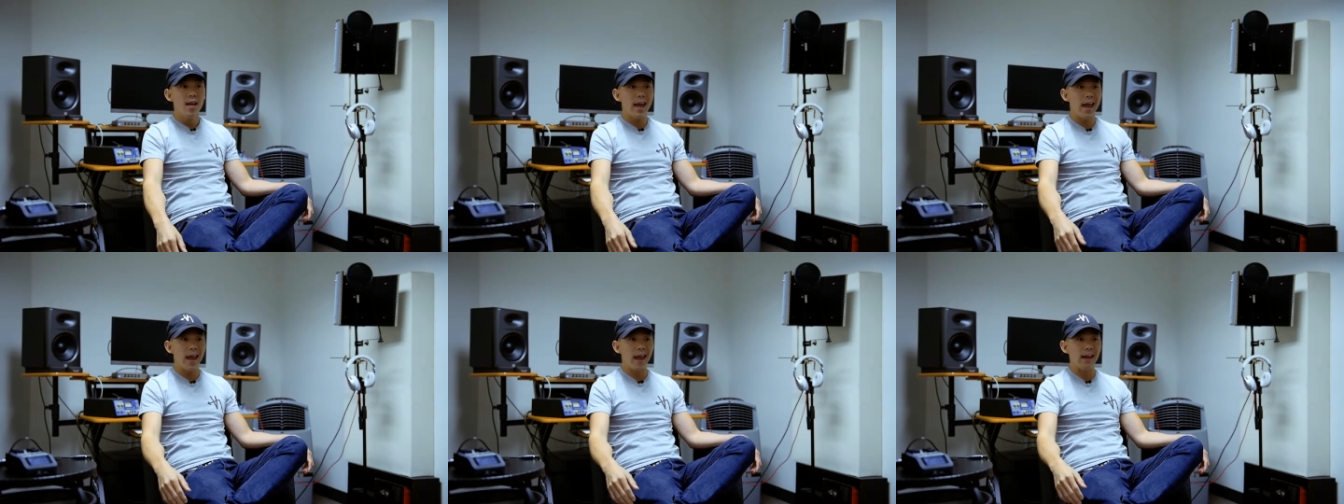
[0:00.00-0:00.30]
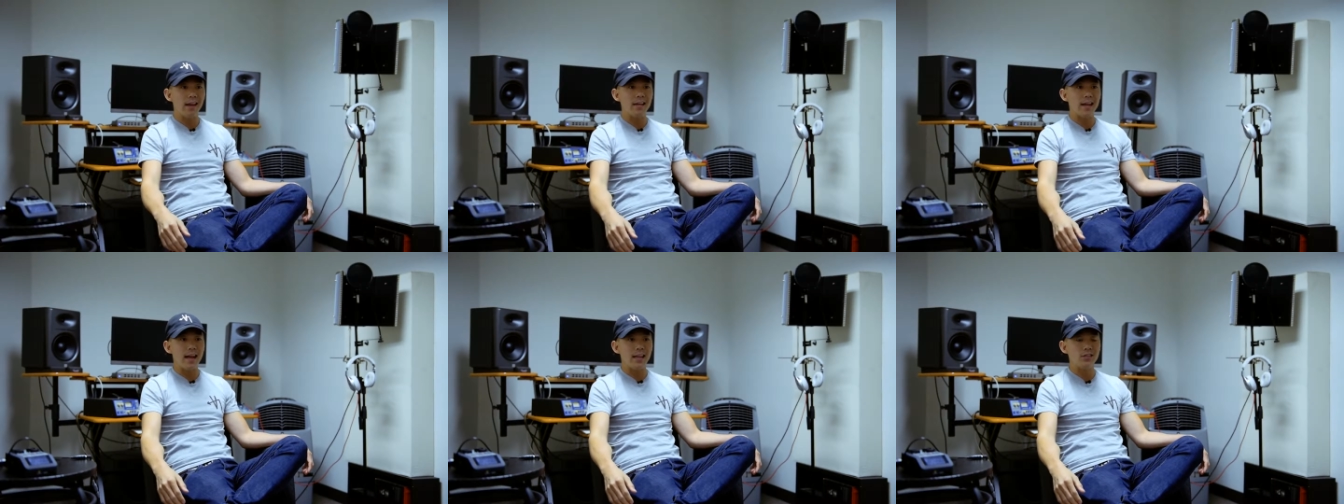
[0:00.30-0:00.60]

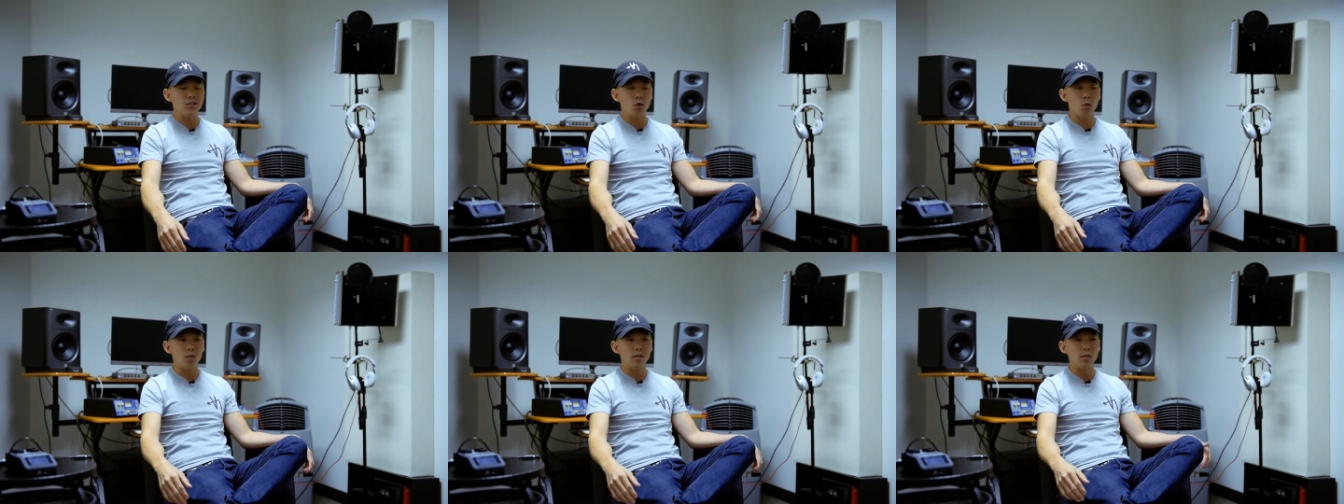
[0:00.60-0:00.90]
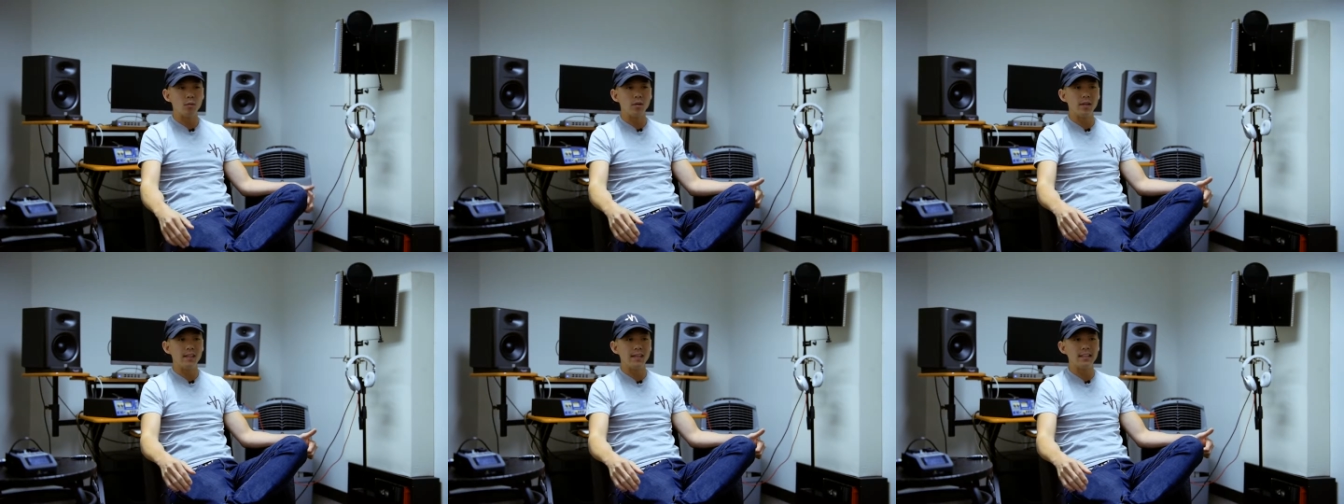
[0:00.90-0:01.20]
And, uh, and so it
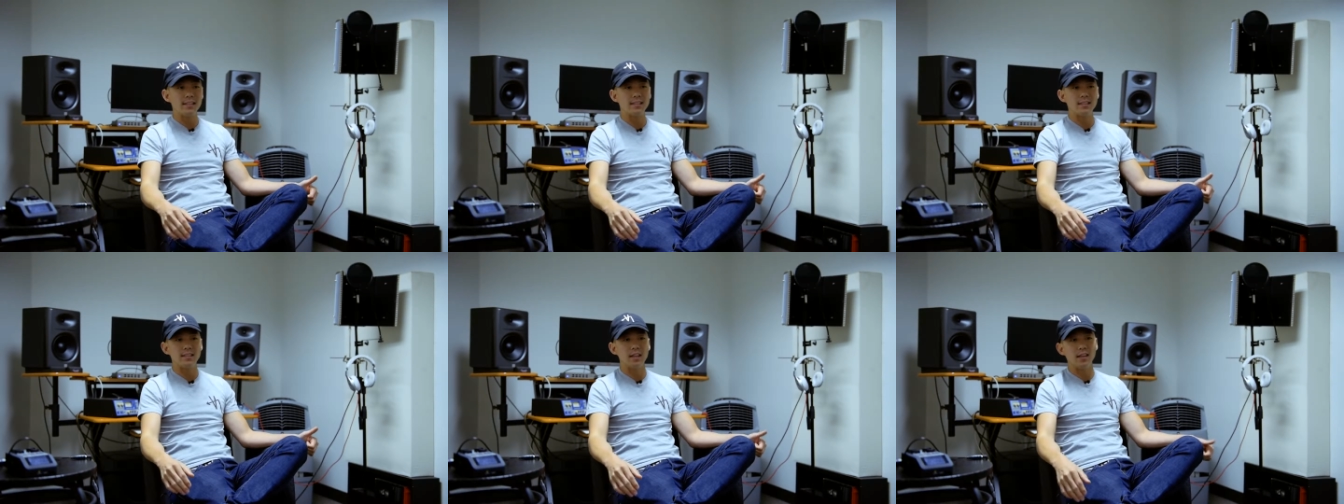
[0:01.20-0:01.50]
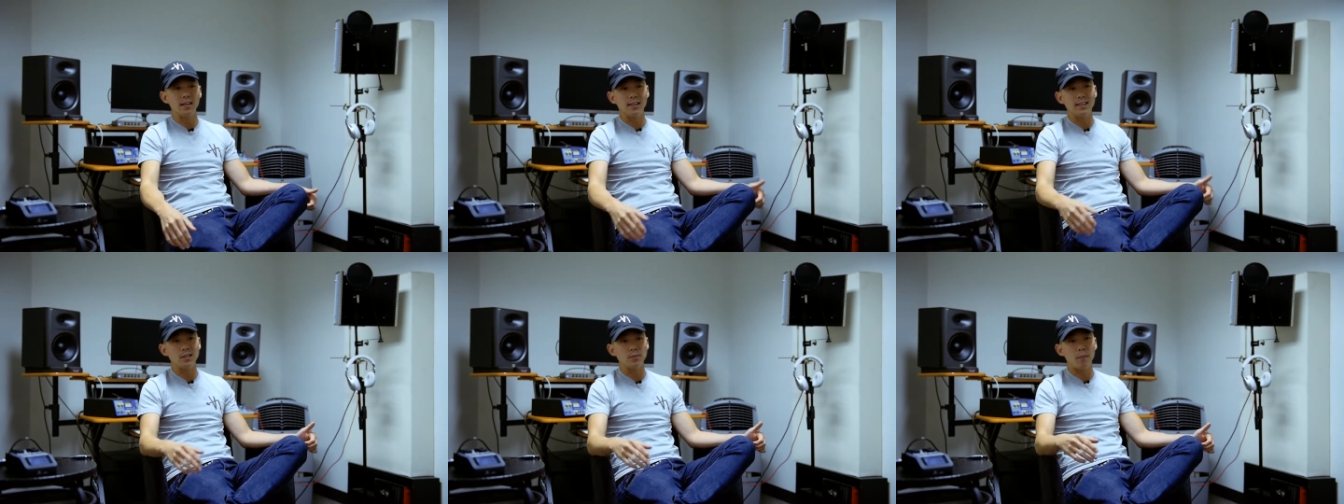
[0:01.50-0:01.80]
wasn't really
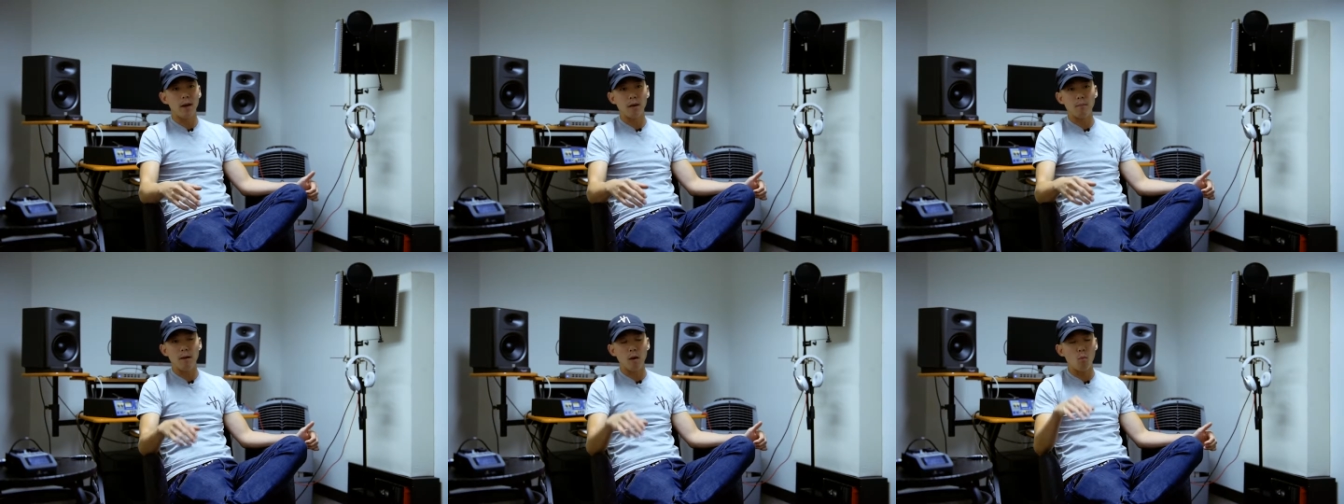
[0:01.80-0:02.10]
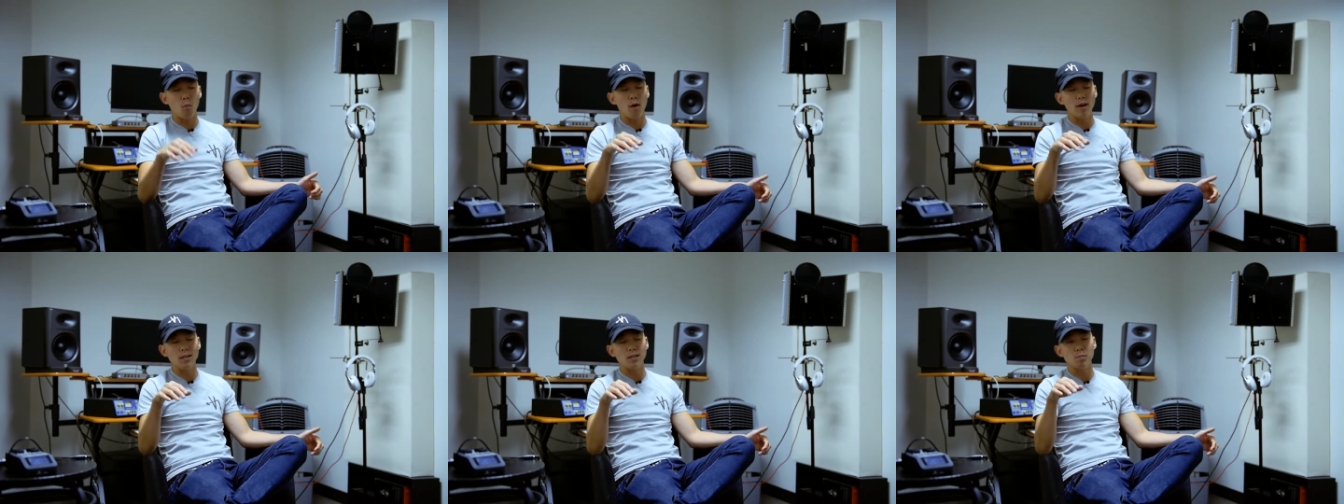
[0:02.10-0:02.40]
necessarily inspired by
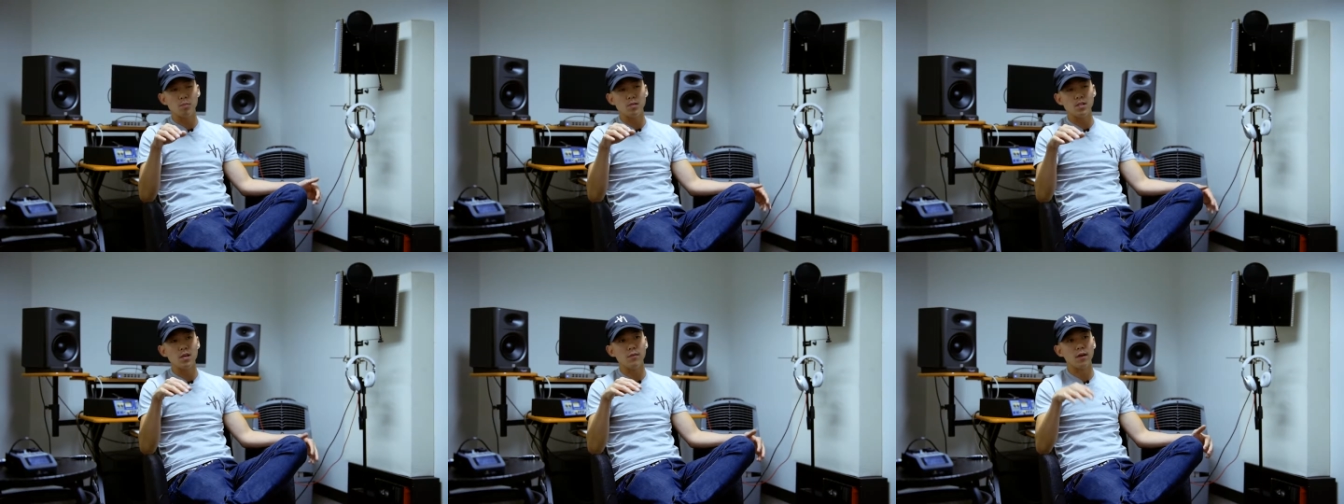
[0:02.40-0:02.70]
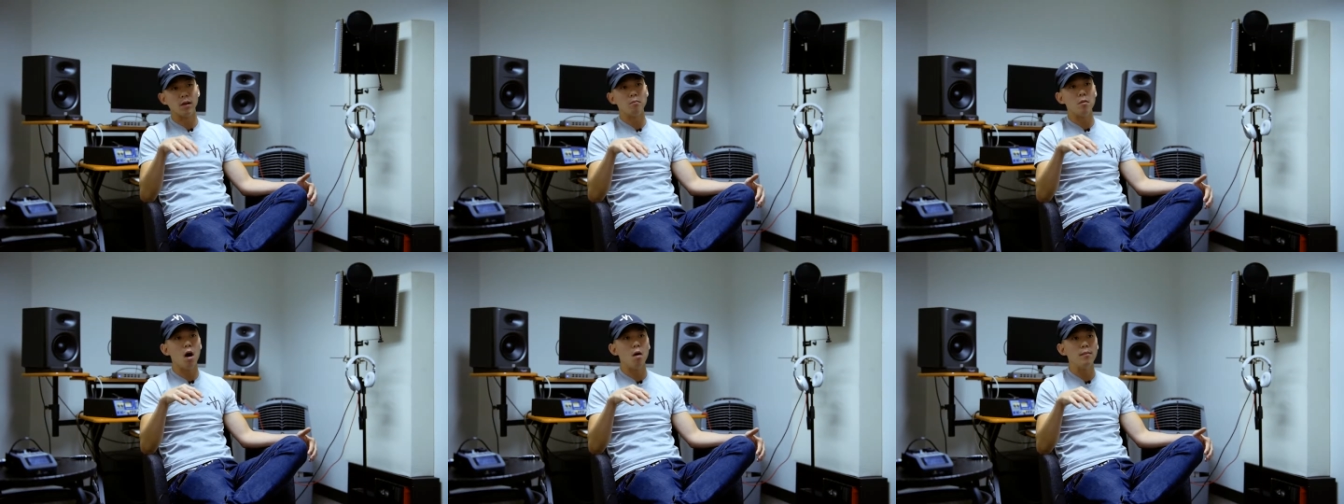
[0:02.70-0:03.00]
one
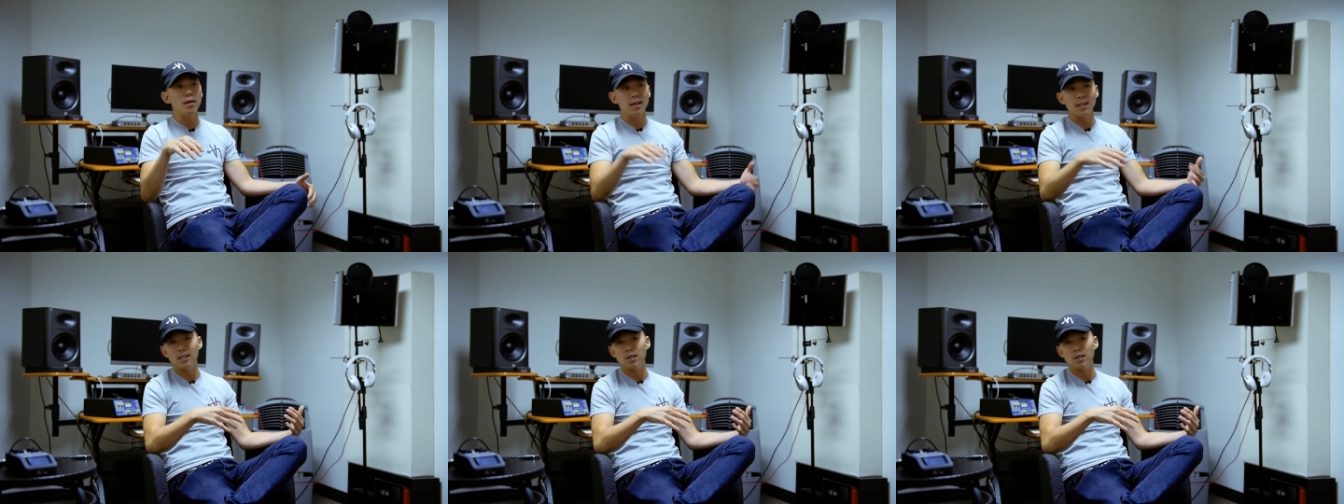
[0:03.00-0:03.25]
specific moment,